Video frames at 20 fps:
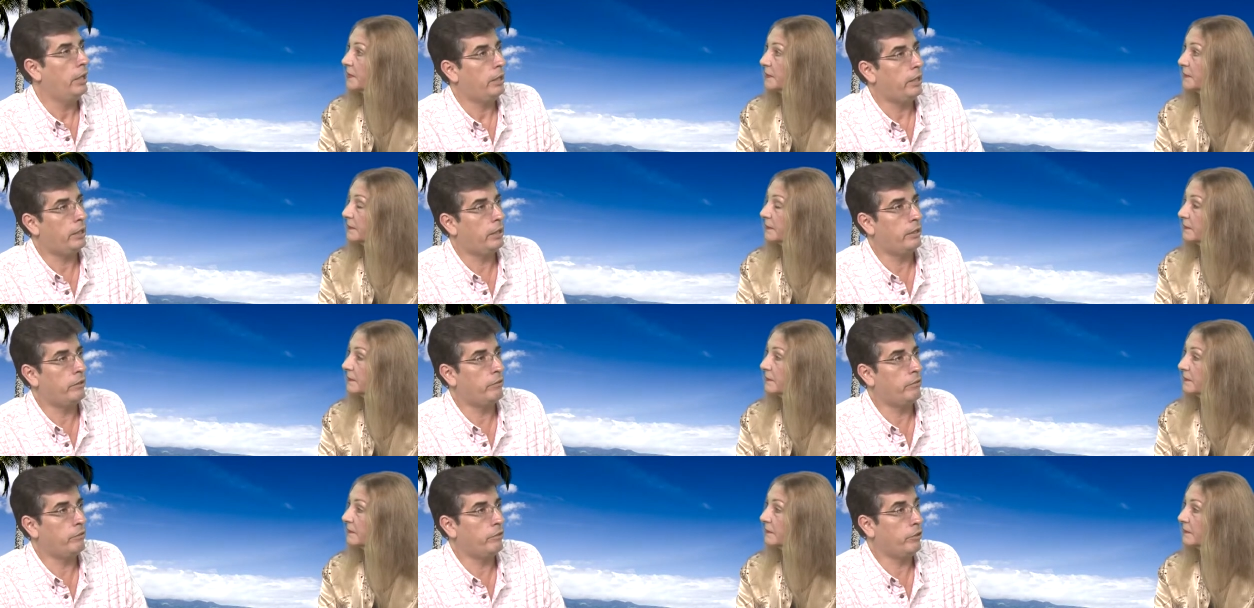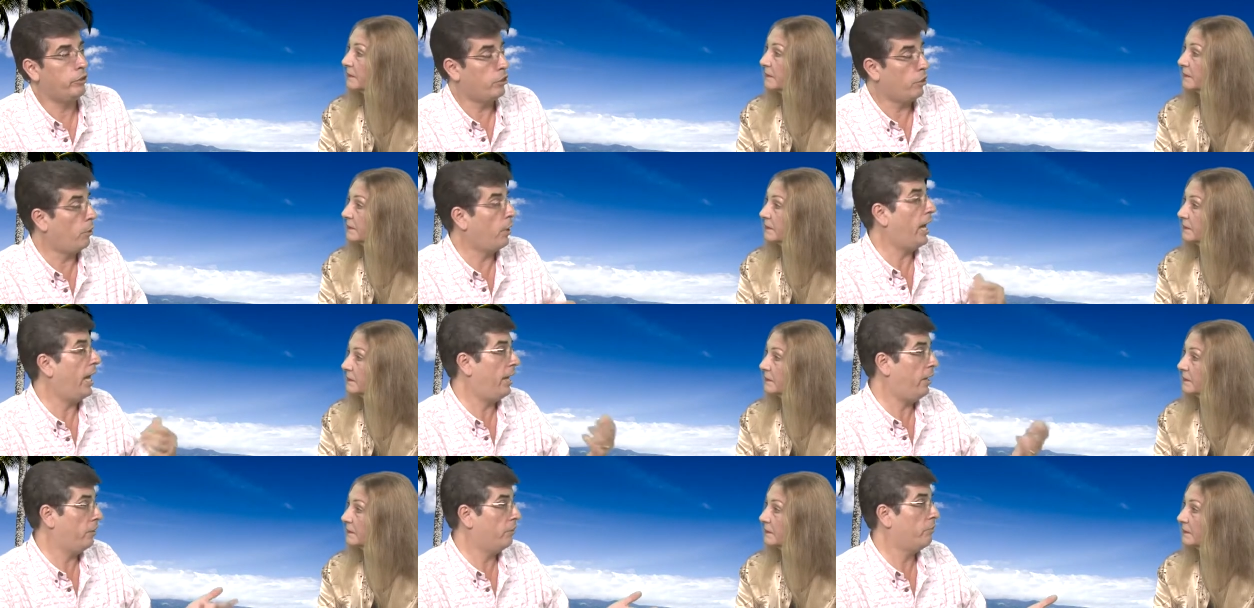Speaker 1: And you know,
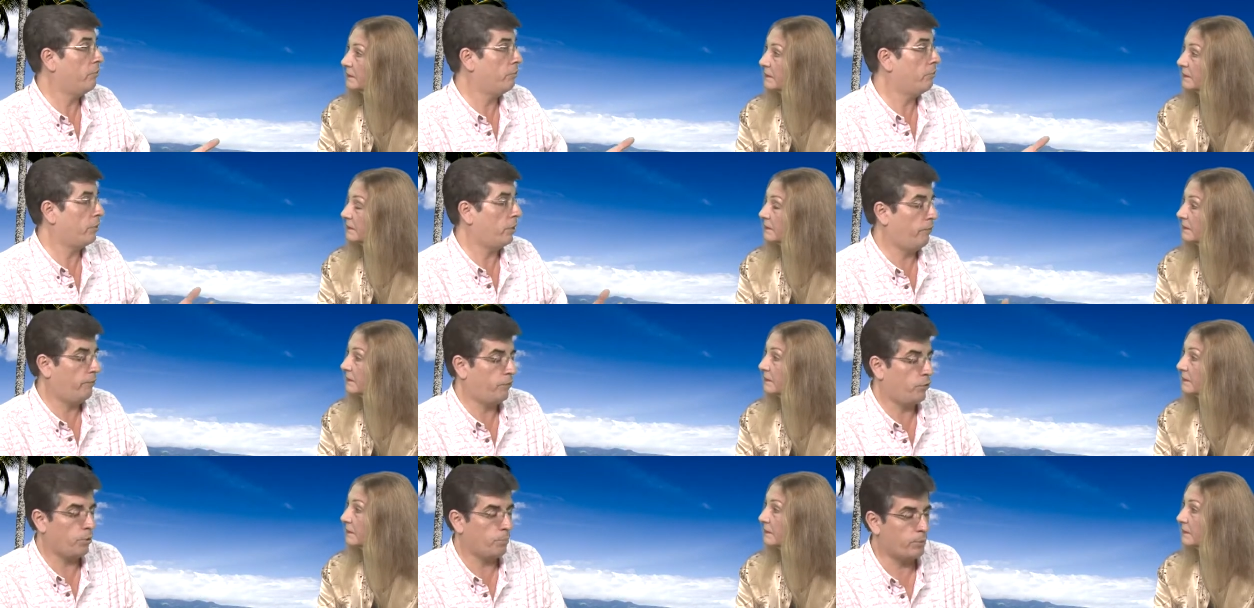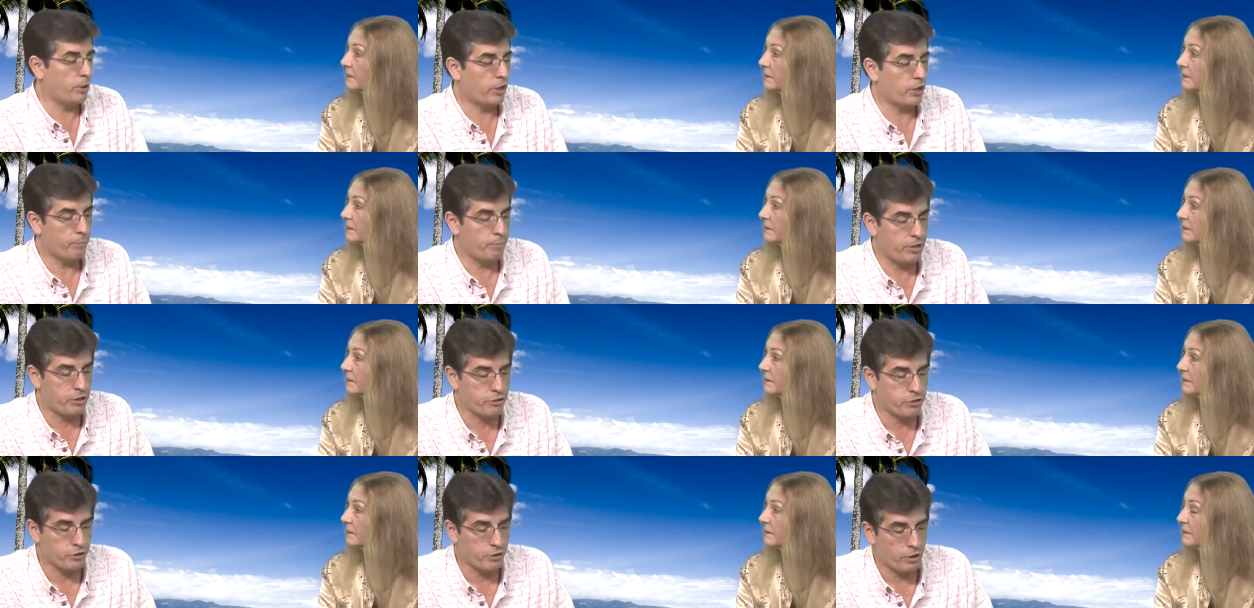as a former
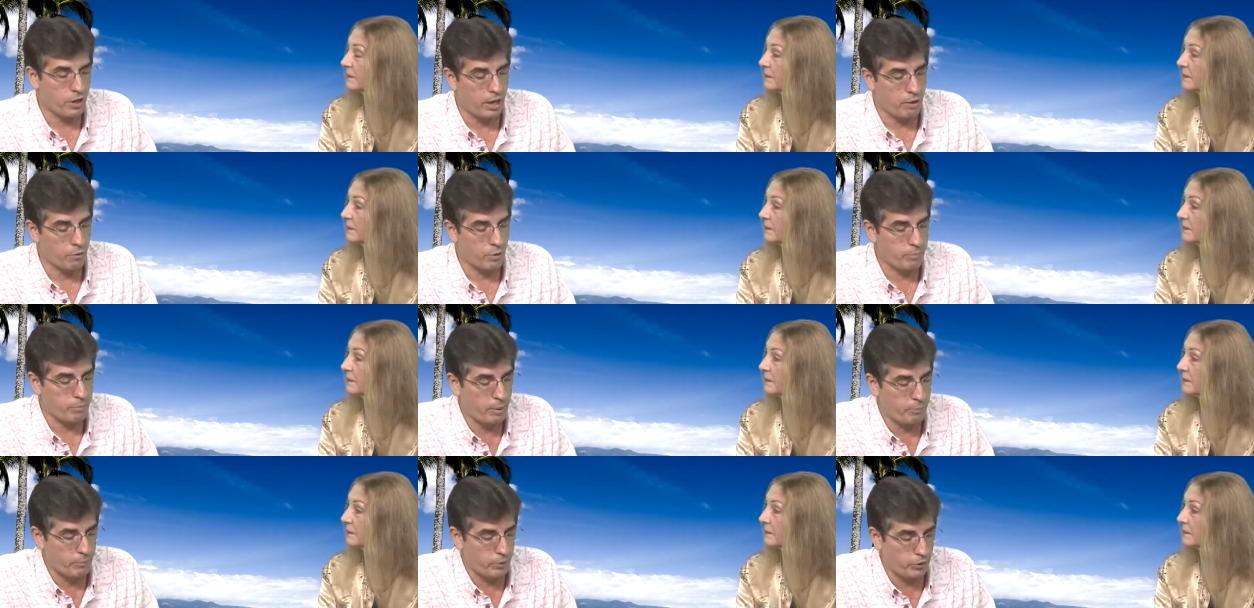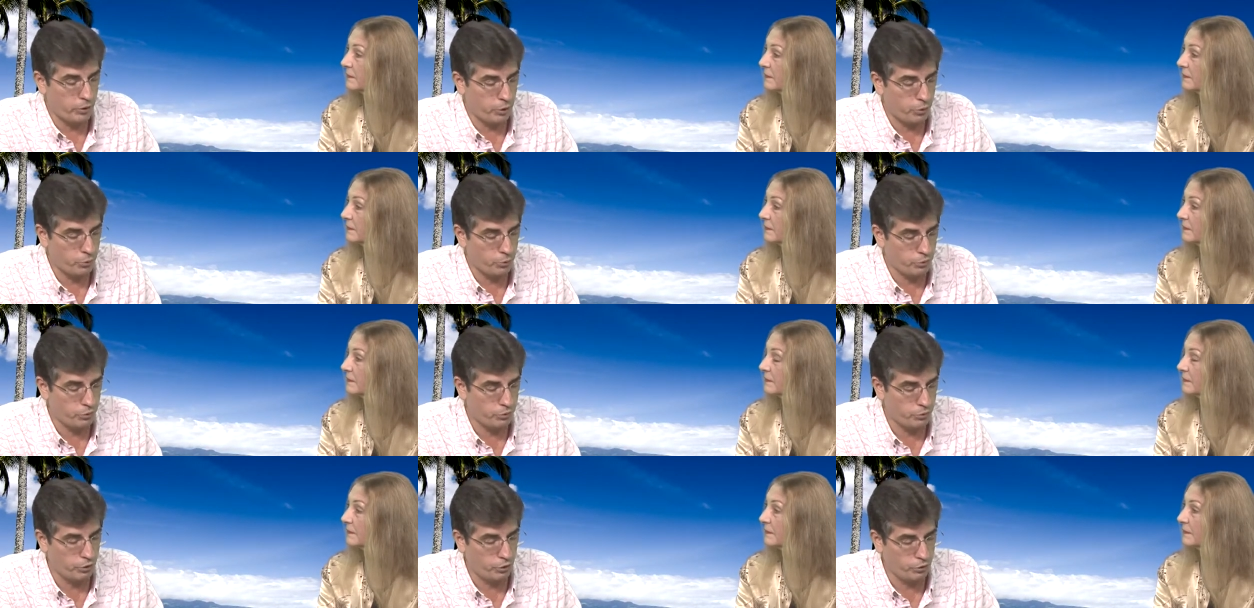commissioner, I remember
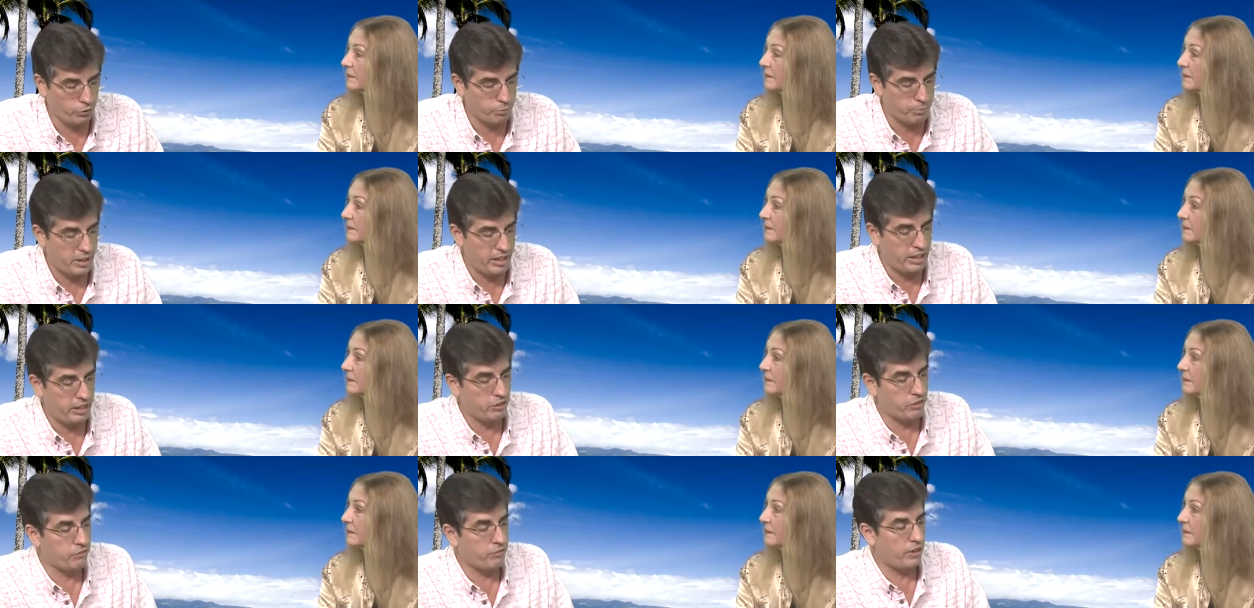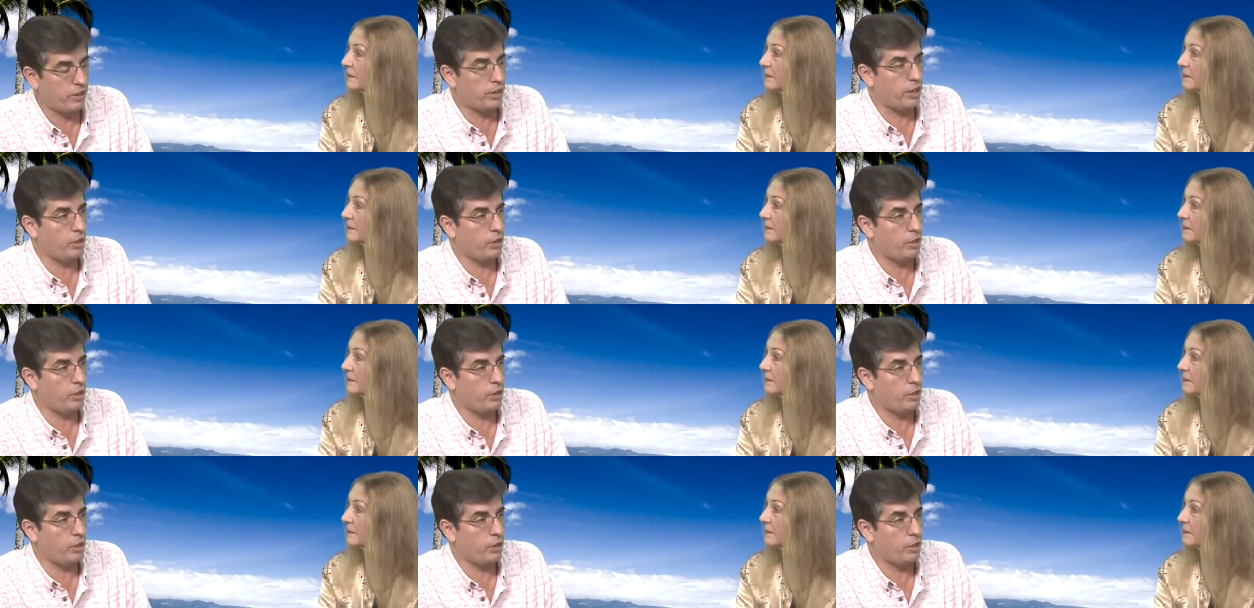those those meetings very